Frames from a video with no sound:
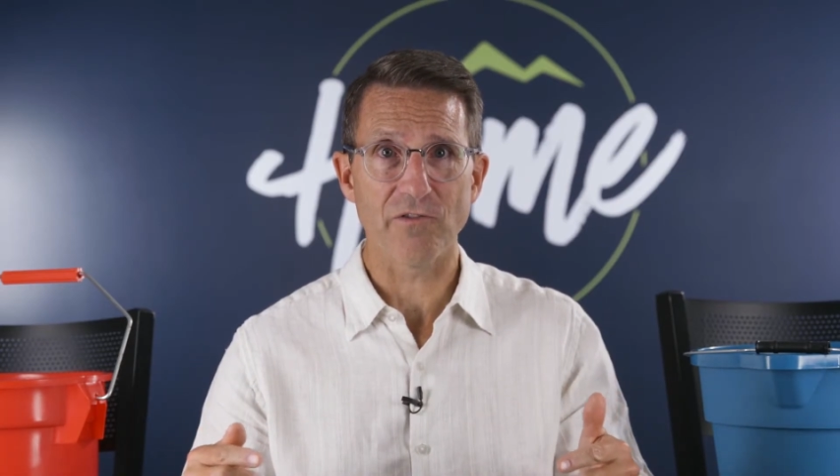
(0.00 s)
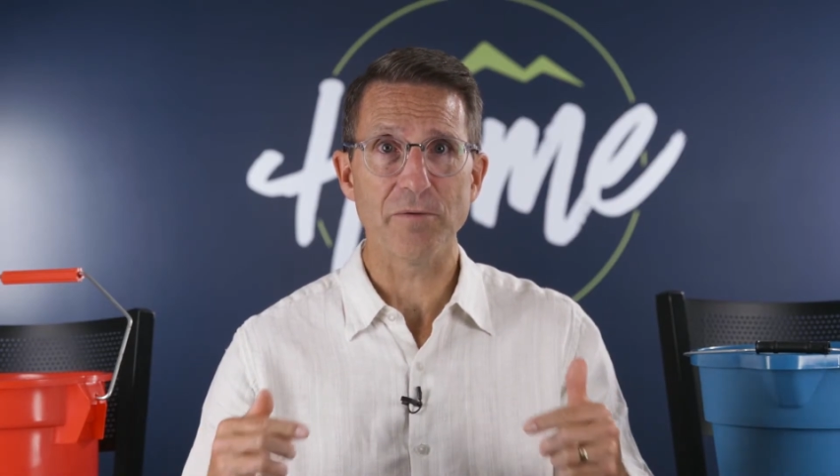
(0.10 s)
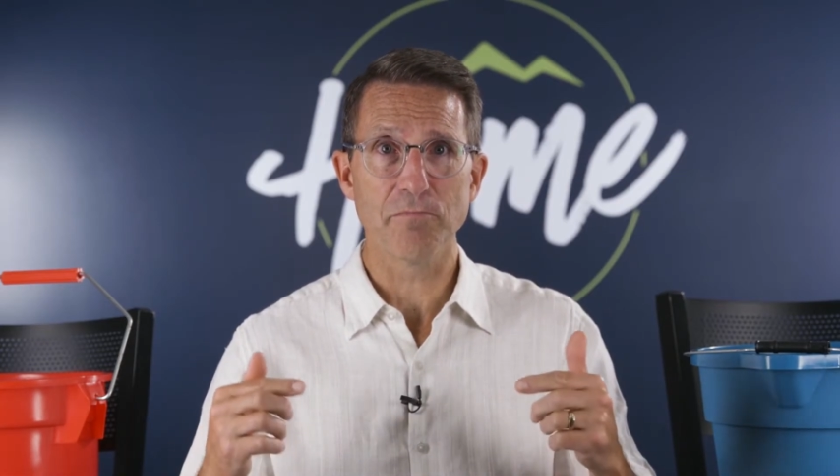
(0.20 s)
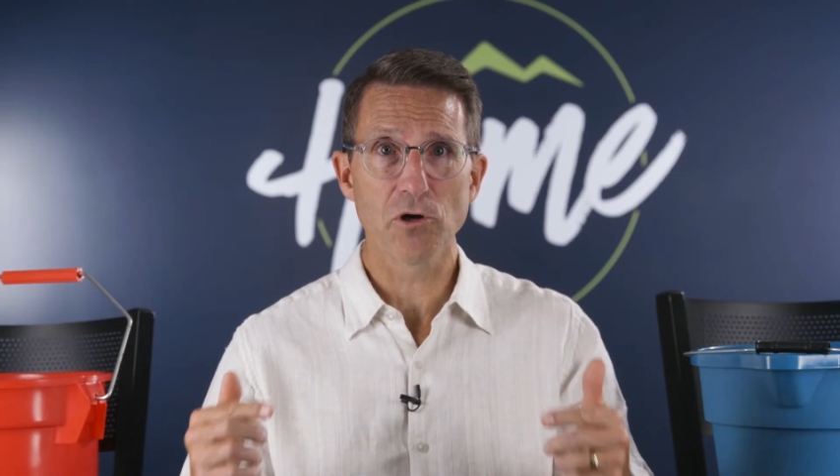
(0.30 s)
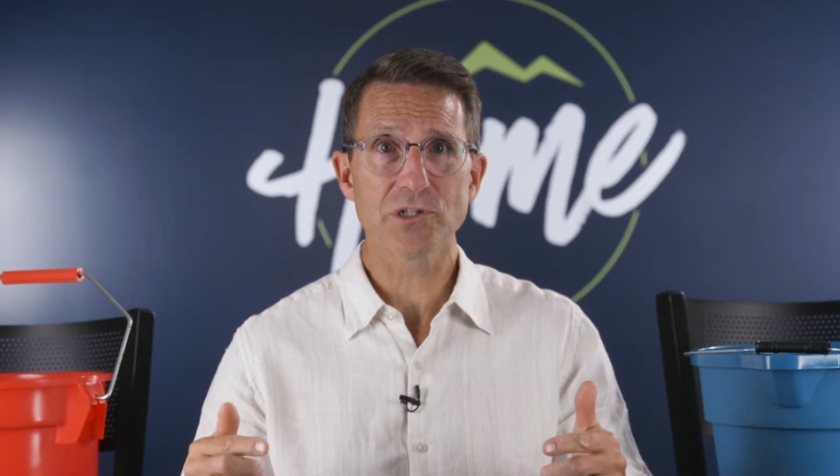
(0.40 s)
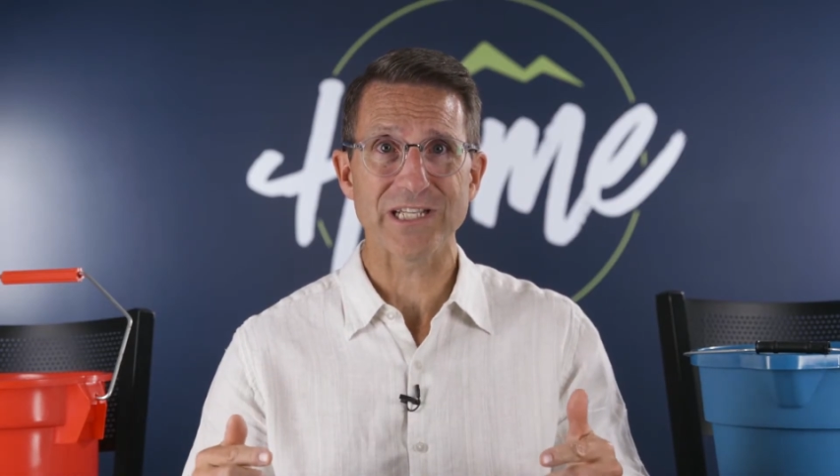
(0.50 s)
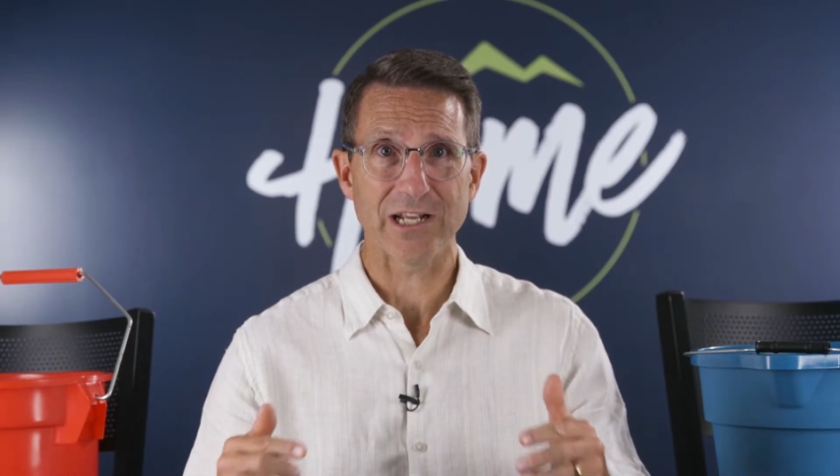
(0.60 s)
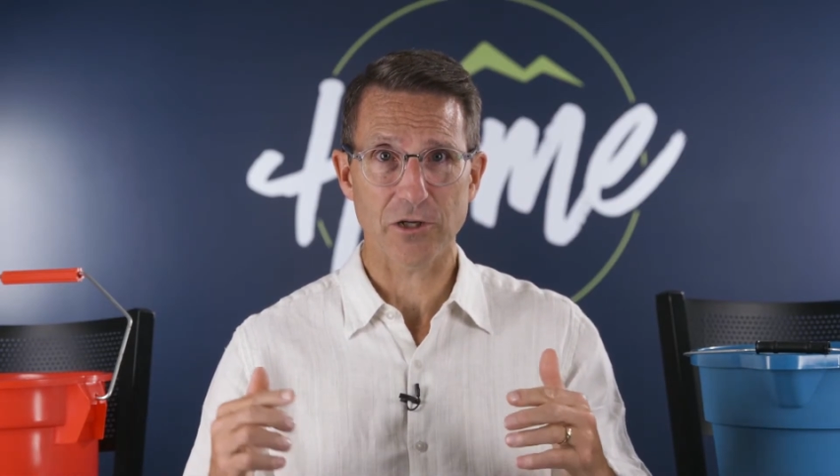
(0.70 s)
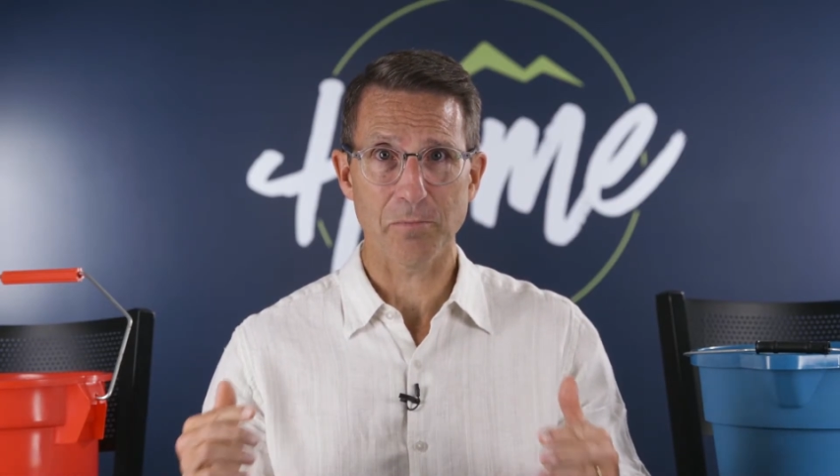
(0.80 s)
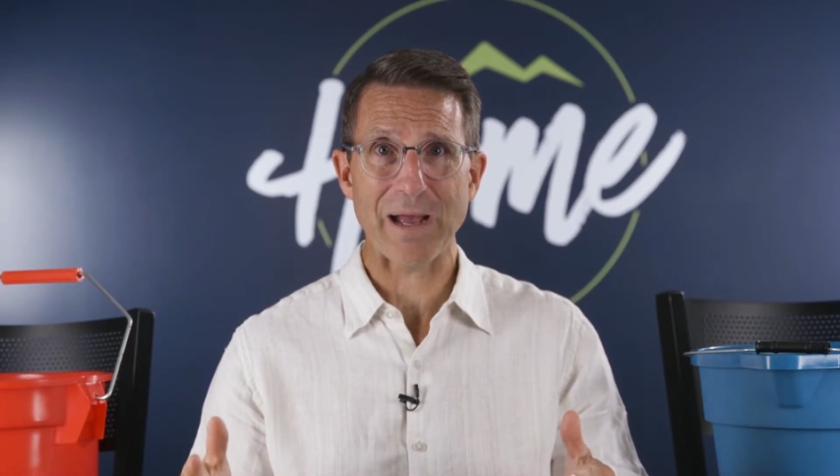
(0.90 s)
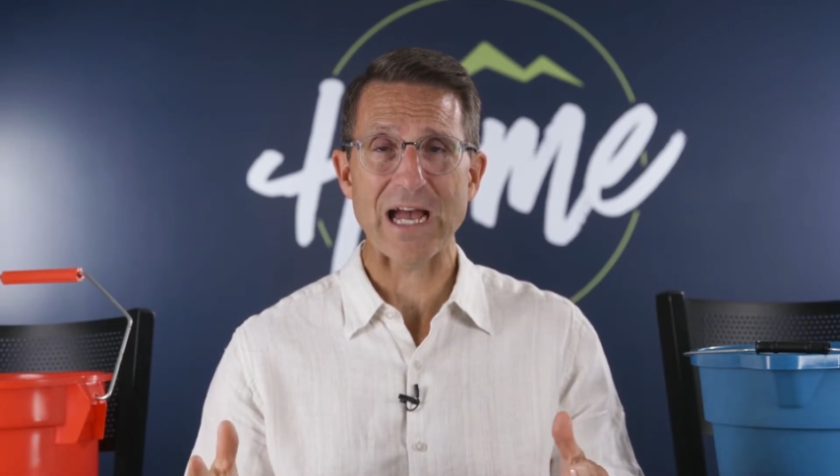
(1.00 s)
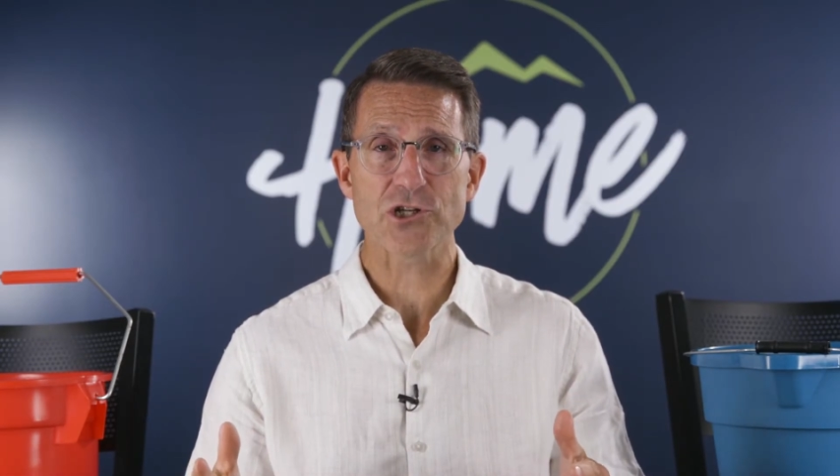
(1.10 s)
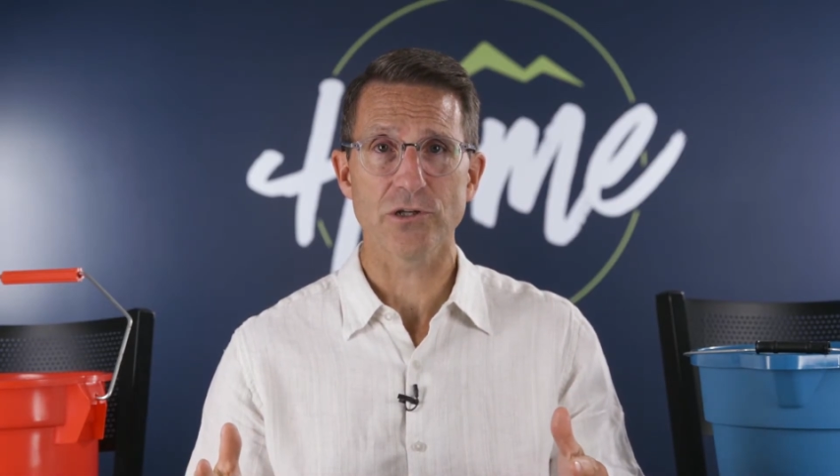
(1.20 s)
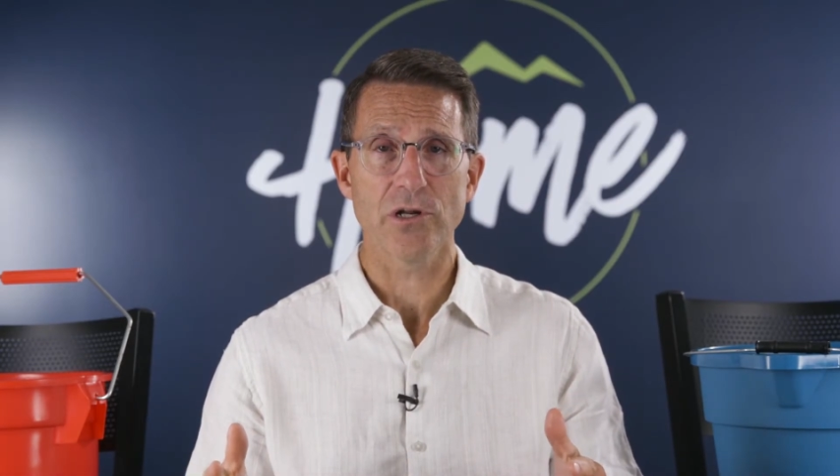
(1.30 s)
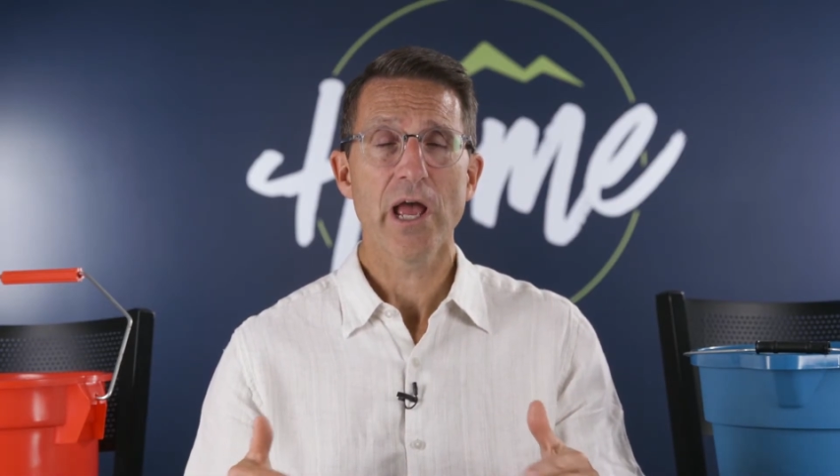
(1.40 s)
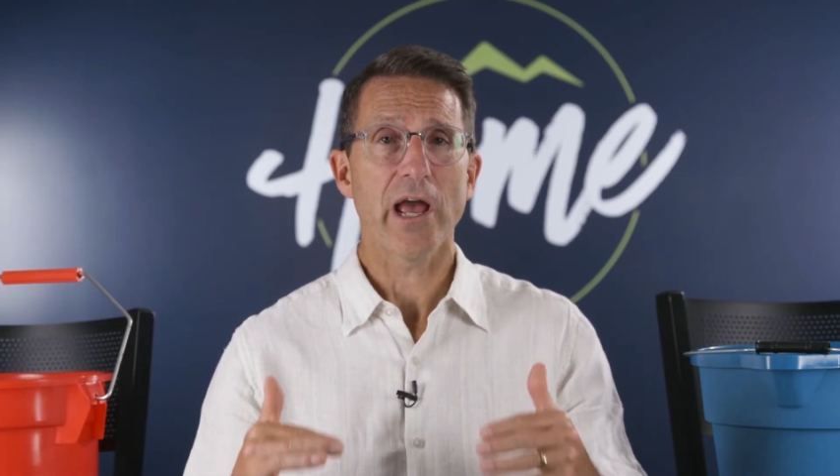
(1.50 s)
and mercy and compassion